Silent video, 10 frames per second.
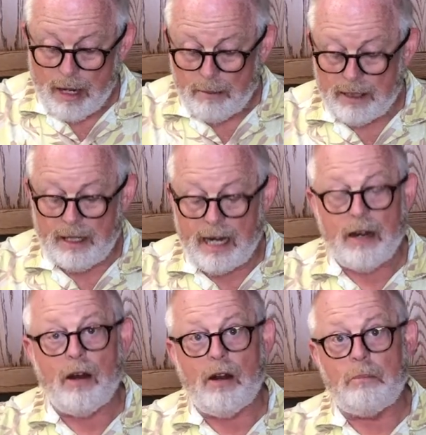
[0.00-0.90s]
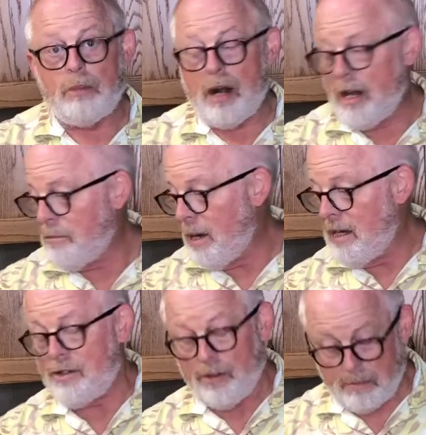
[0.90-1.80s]
but they are broth
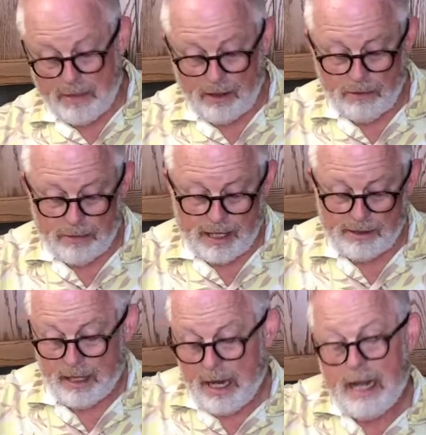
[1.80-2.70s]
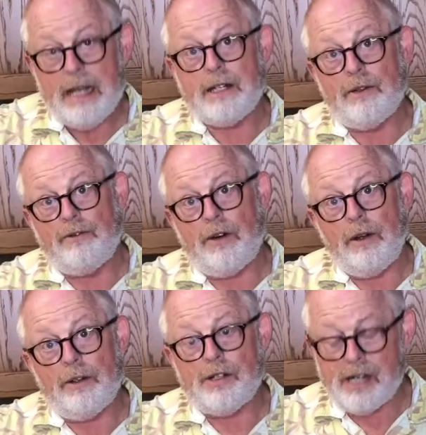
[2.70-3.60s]
based or milk based. It's the
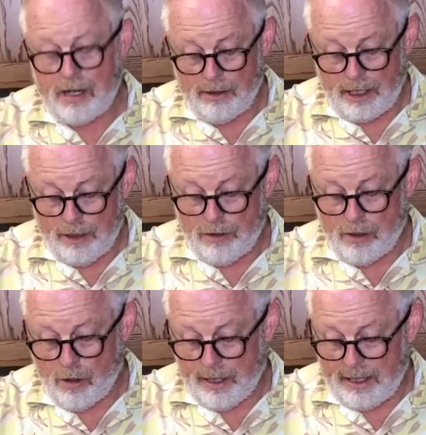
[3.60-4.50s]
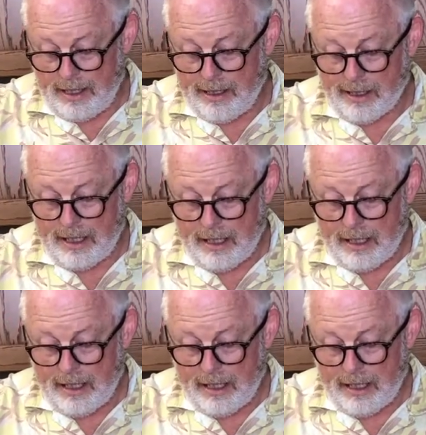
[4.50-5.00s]
farther south that you go in Italy